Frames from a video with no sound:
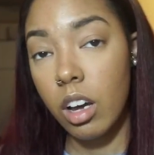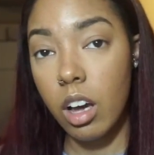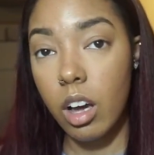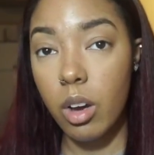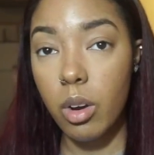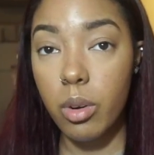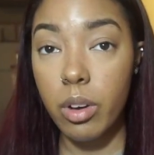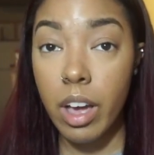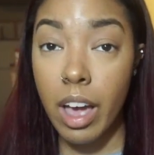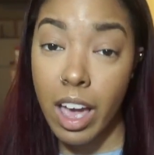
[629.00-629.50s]

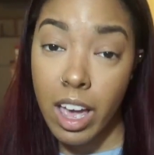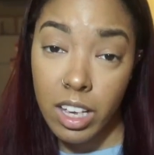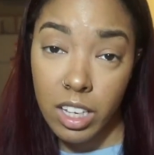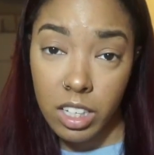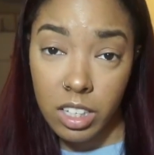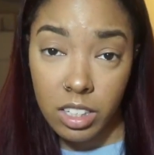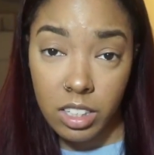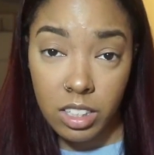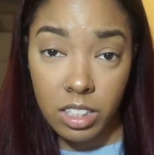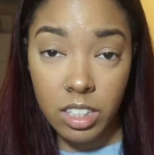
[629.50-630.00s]
Okay,
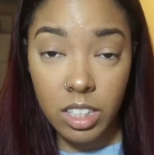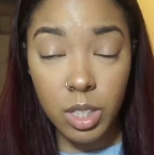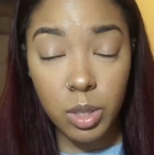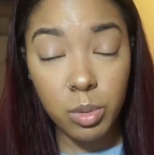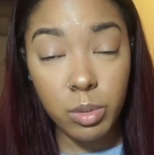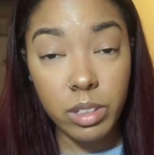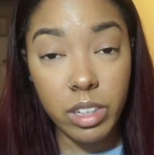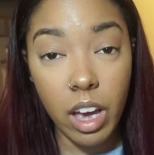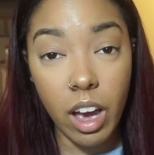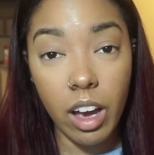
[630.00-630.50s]
since
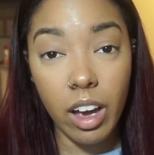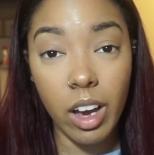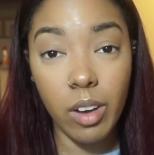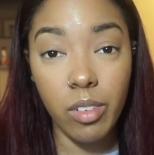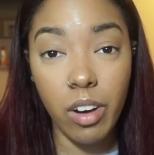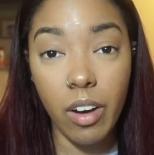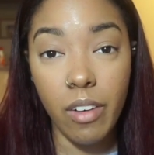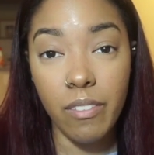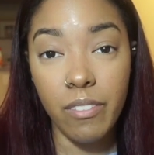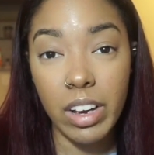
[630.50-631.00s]
we now have
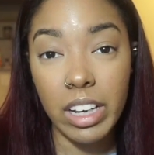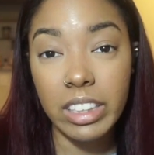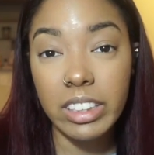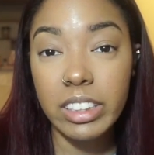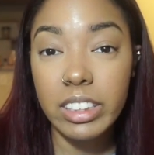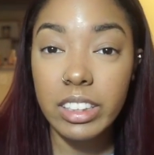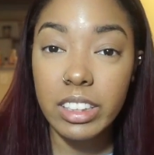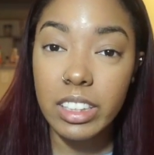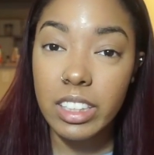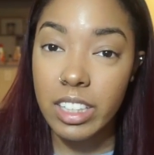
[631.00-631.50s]
our
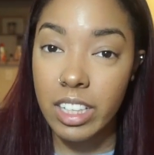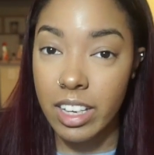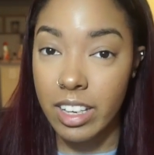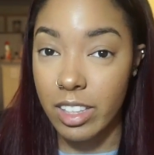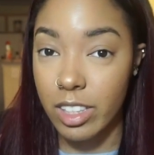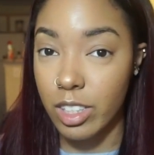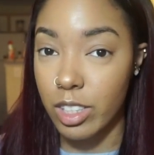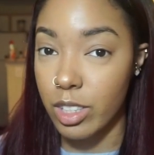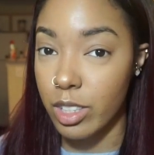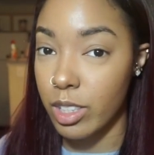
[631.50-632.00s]
face
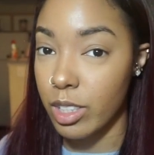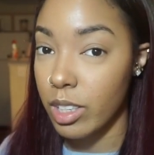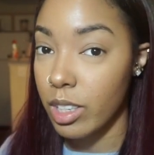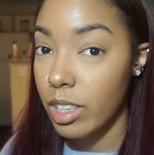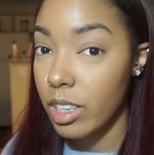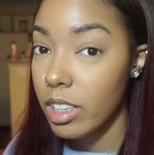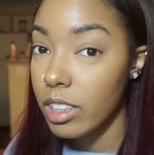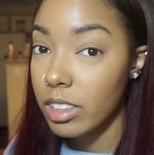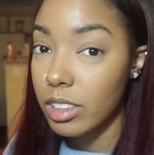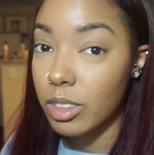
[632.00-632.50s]
together,
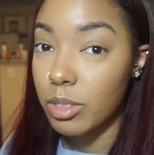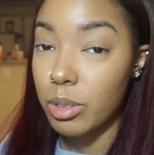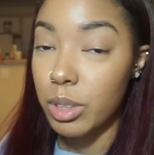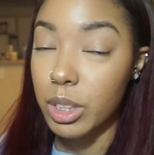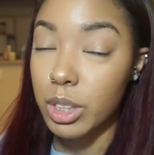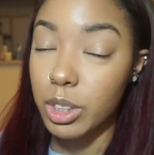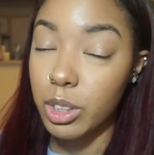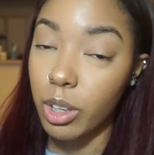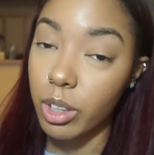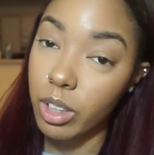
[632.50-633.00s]
we can
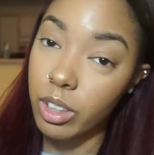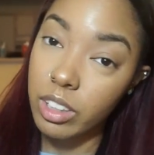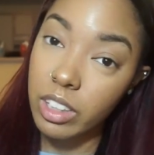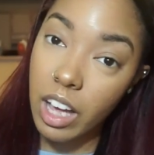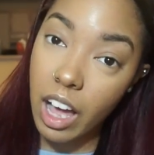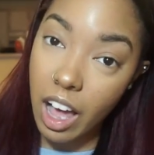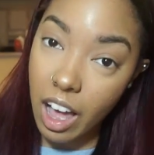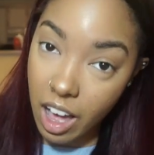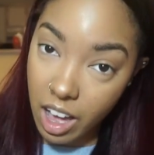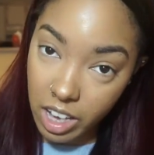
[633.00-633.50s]
start on
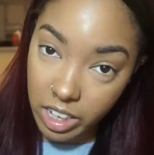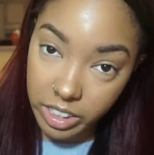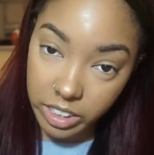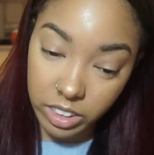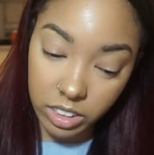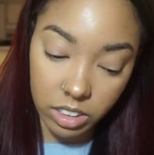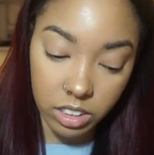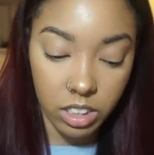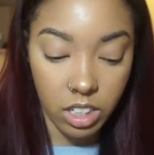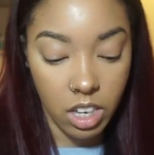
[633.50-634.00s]
the eyes.
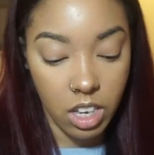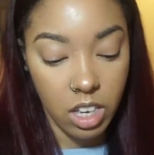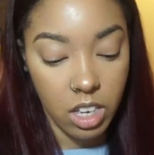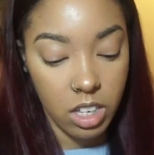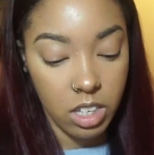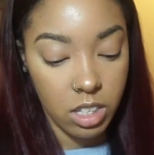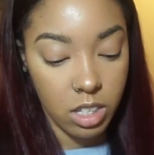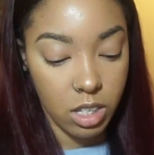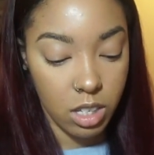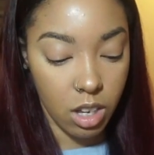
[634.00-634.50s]

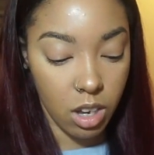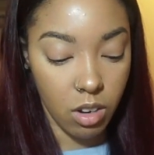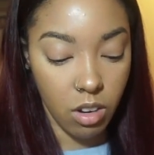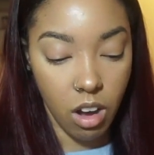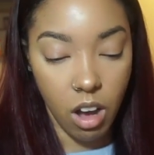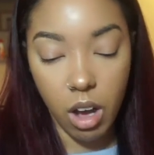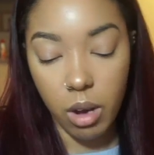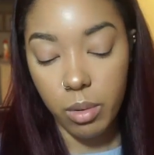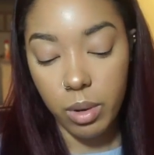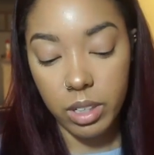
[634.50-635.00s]
So
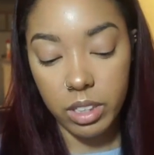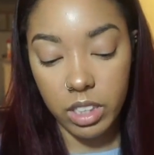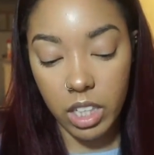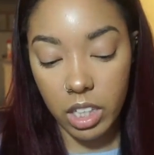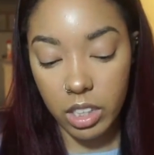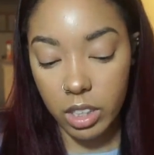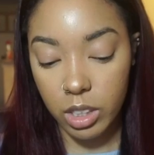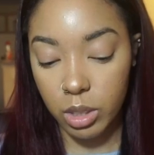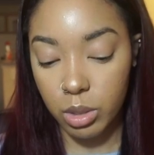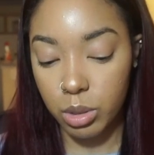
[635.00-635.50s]
I always
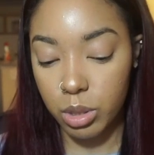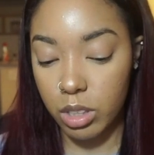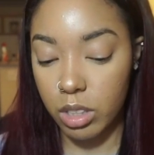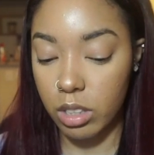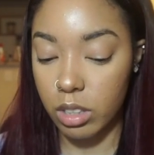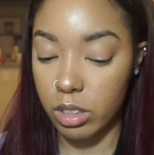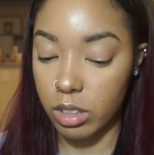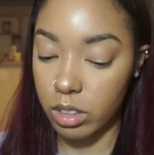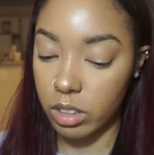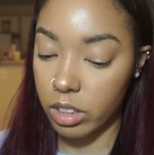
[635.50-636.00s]
like to use a
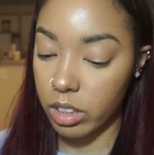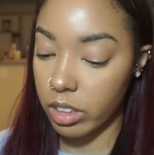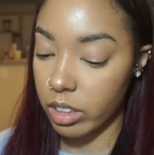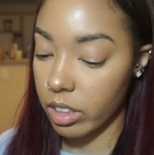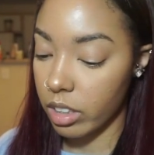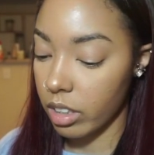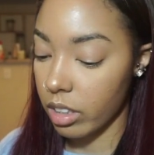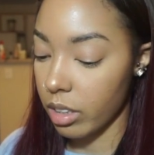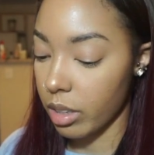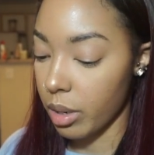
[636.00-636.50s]

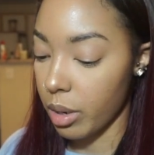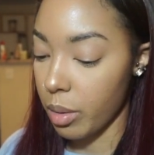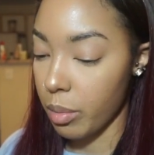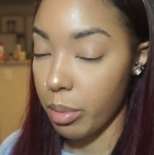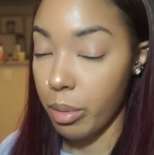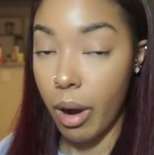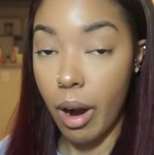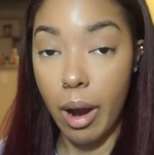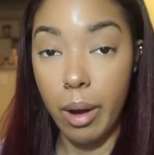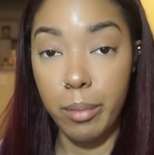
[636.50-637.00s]
good
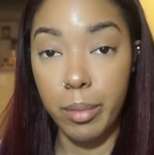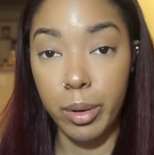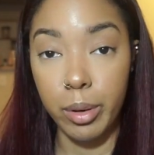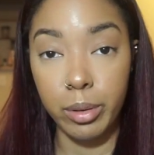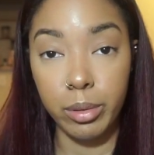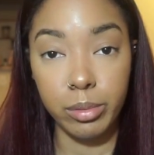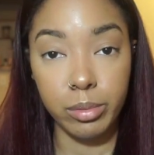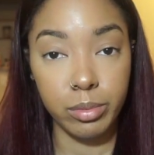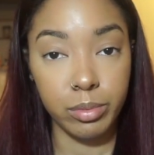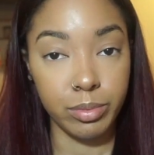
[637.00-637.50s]

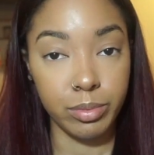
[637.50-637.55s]
primer.